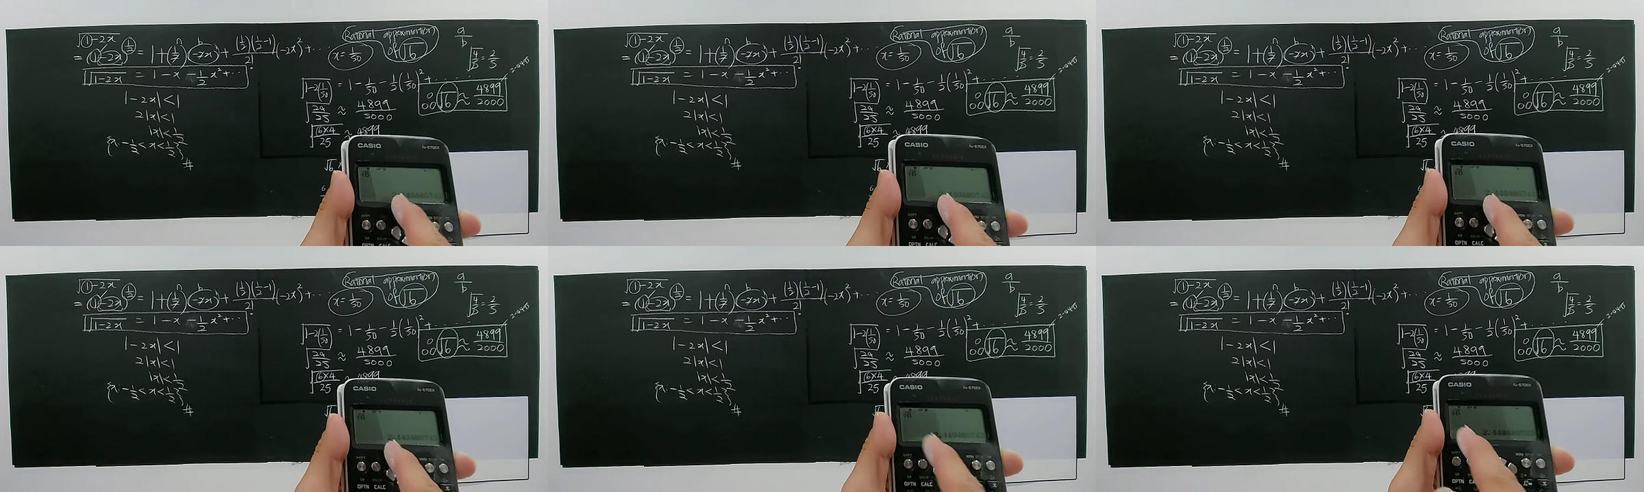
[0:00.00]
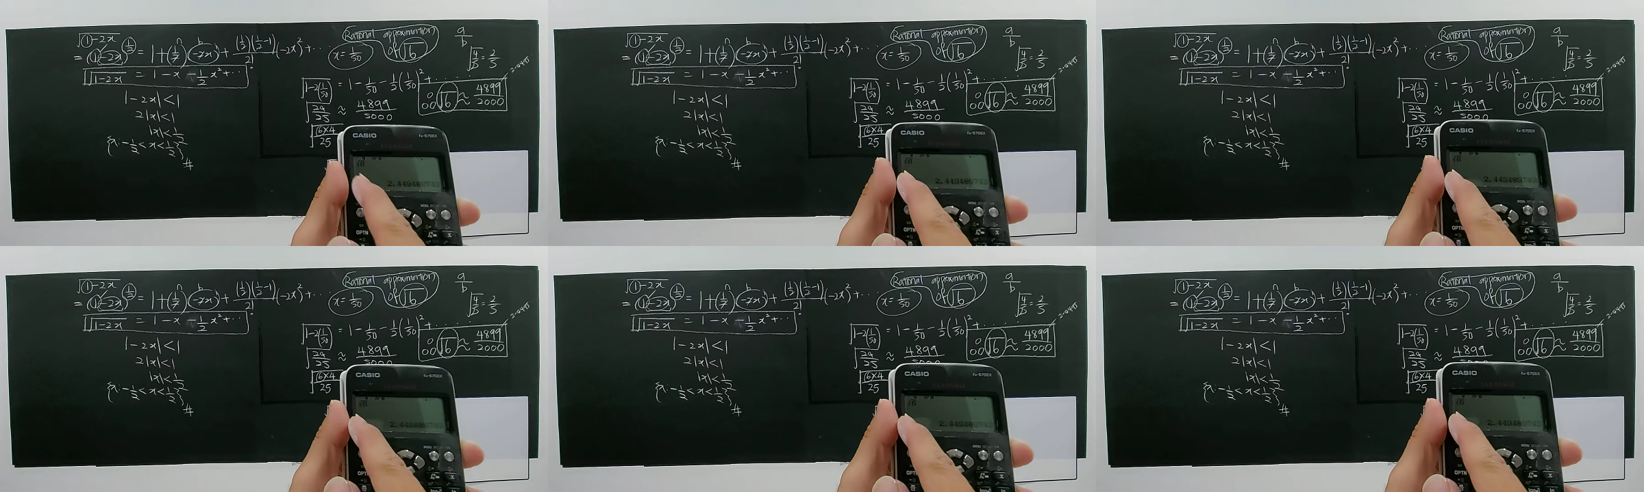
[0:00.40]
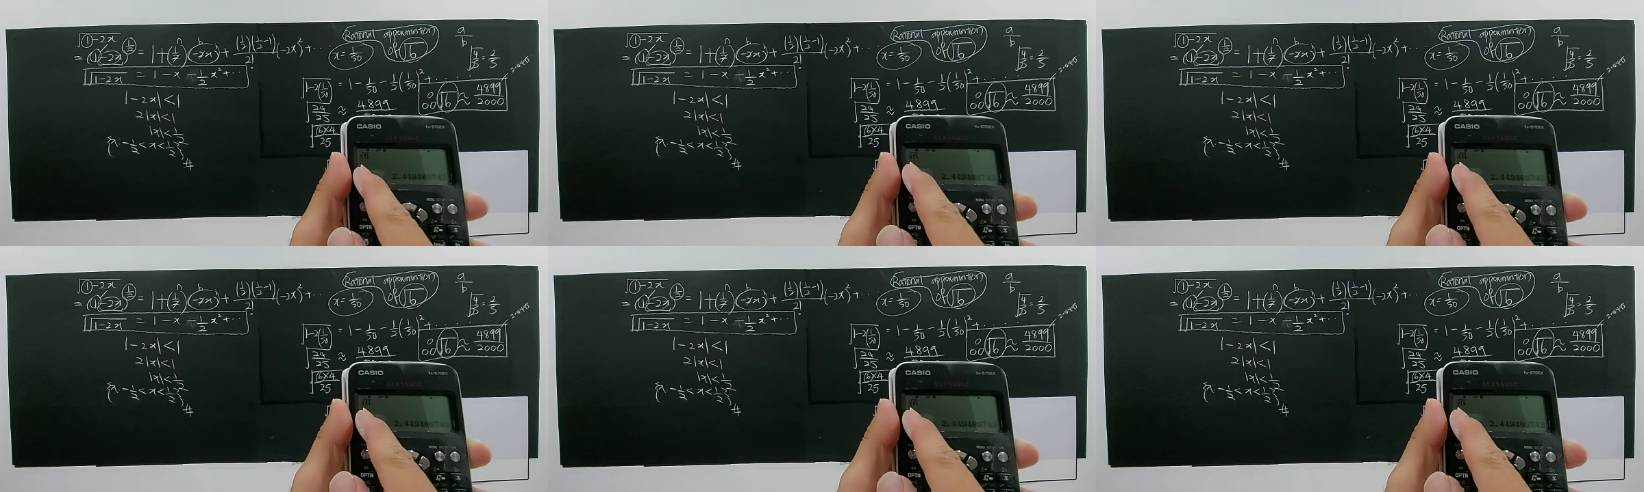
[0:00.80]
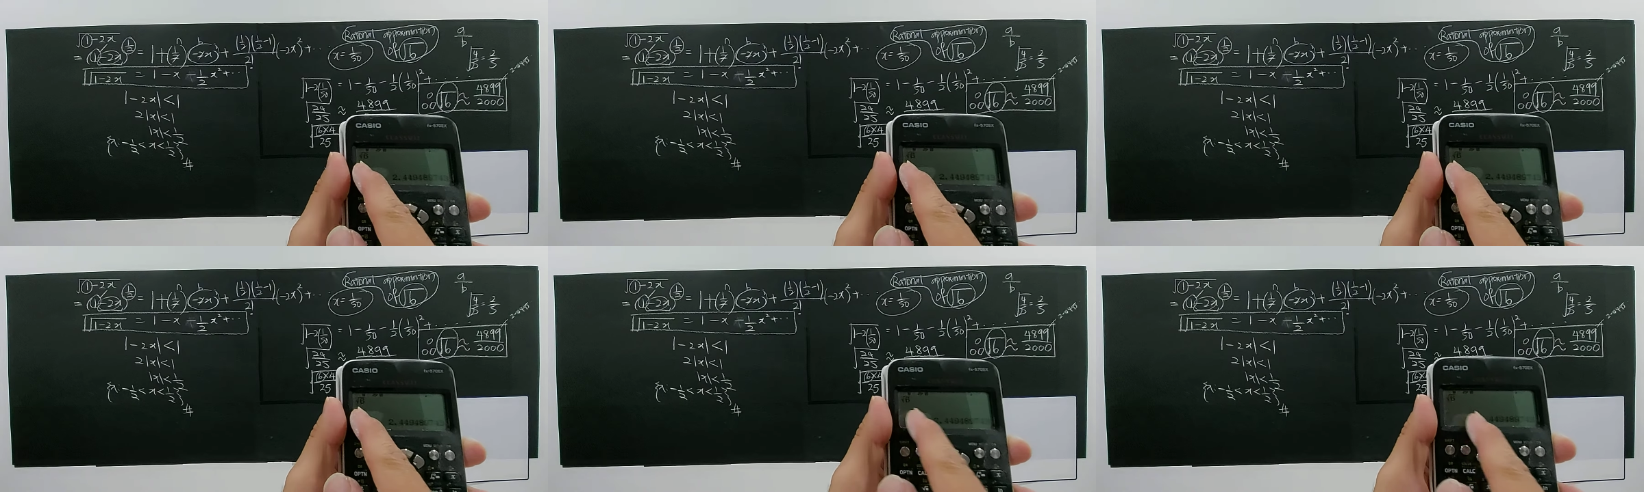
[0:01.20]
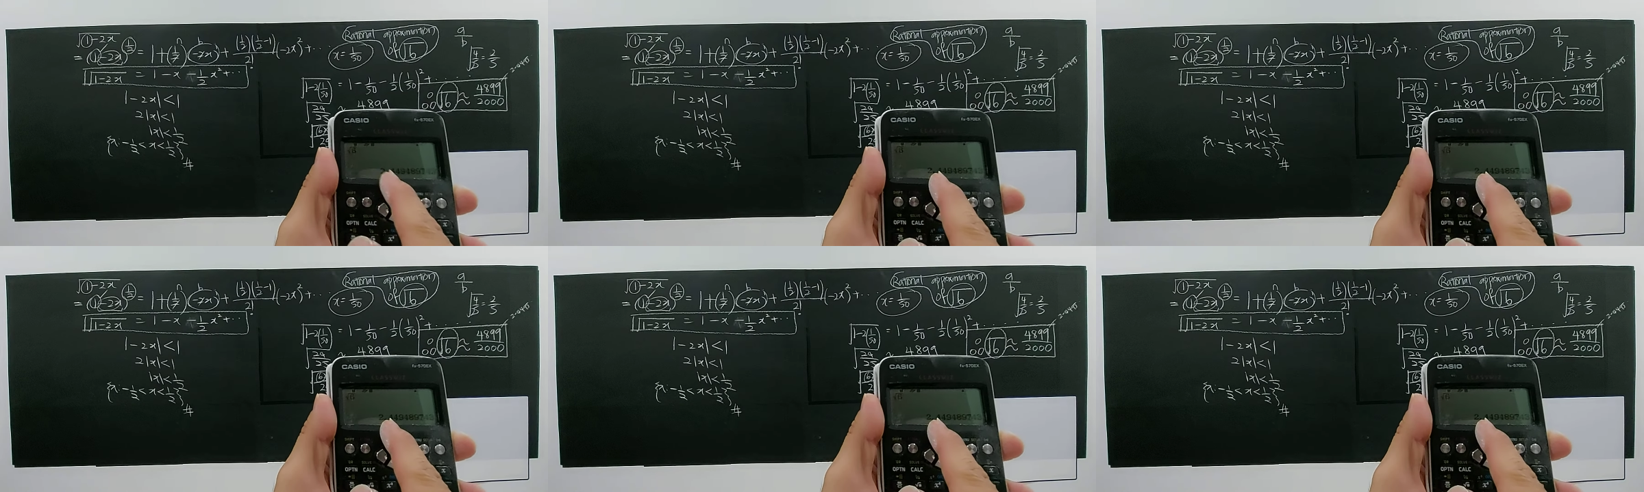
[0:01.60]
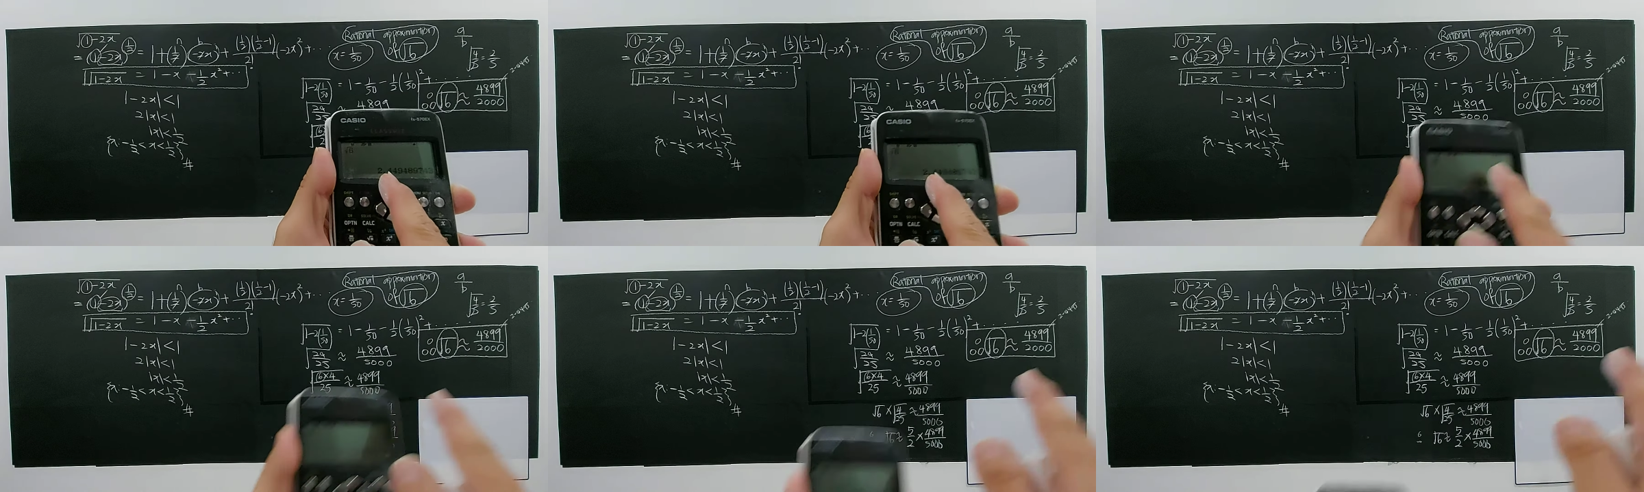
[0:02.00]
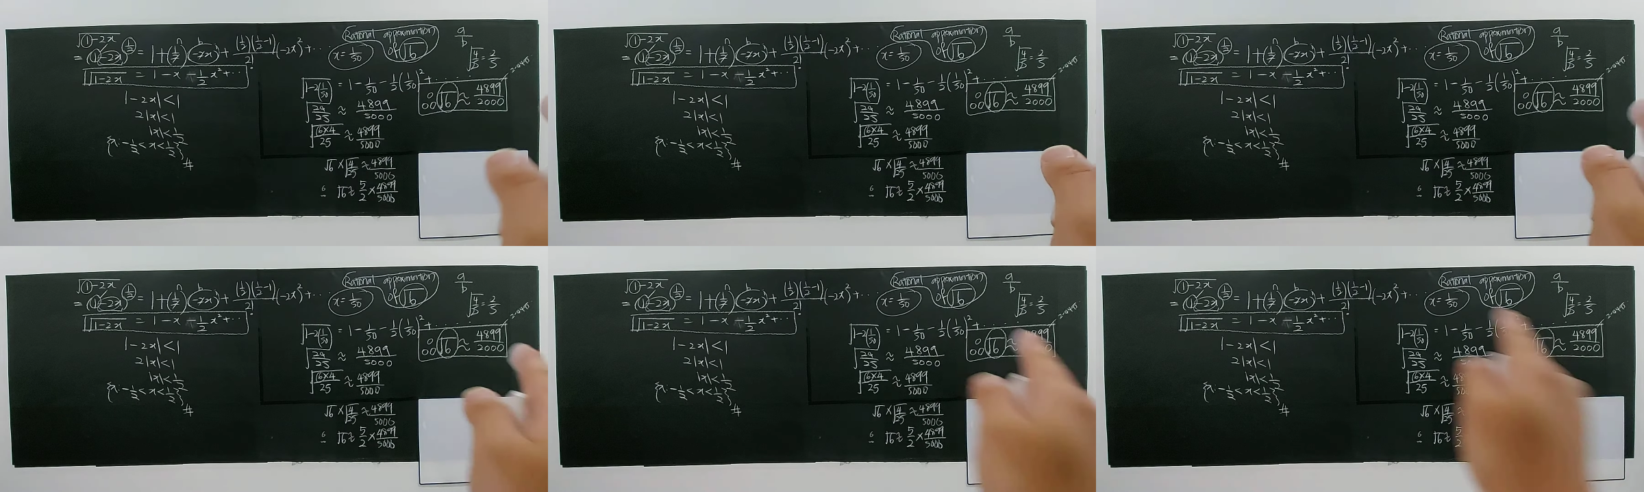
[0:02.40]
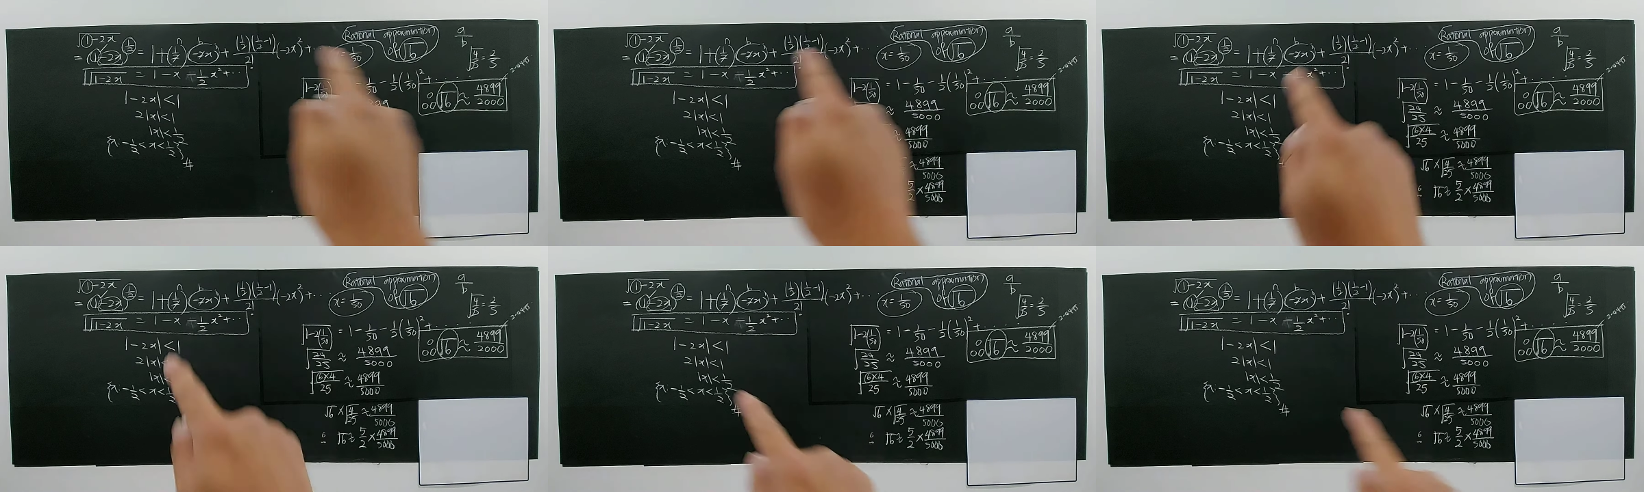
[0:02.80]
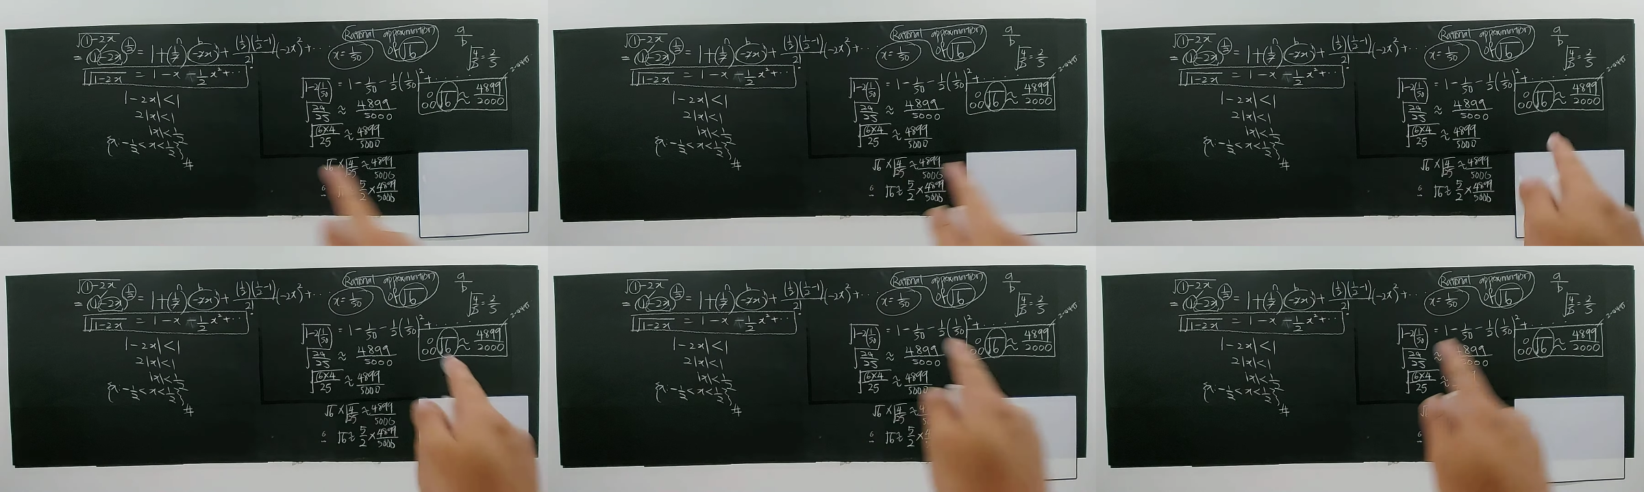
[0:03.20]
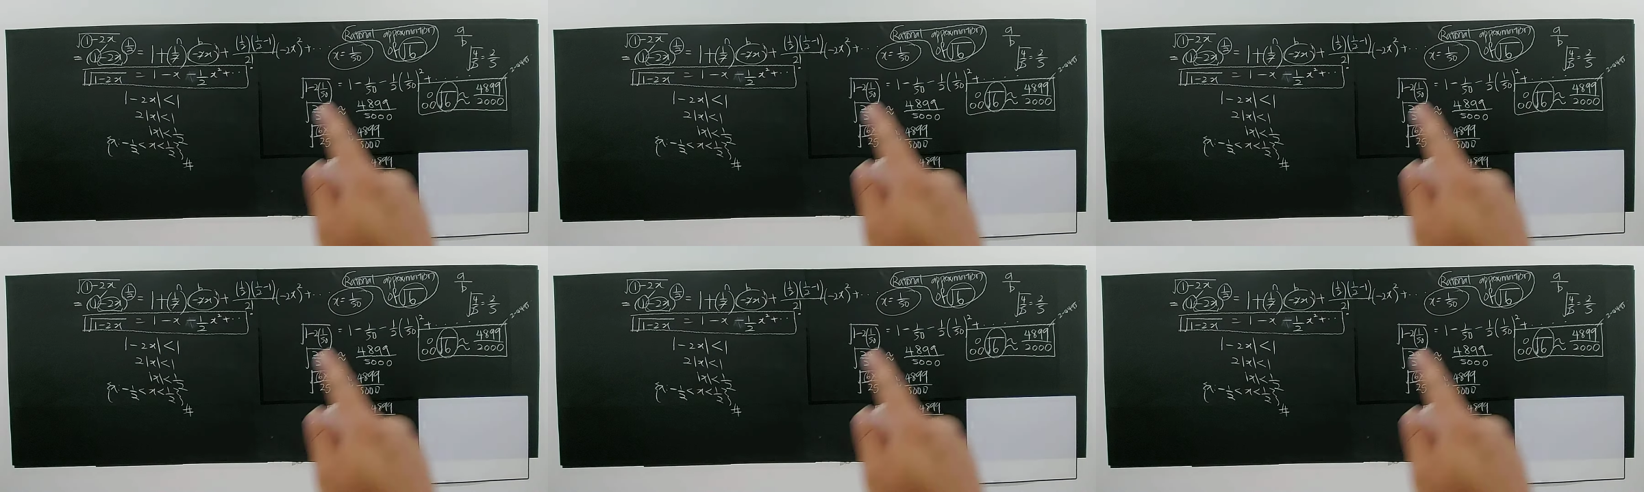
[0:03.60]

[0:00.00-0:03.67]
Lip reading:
(no speaker visible)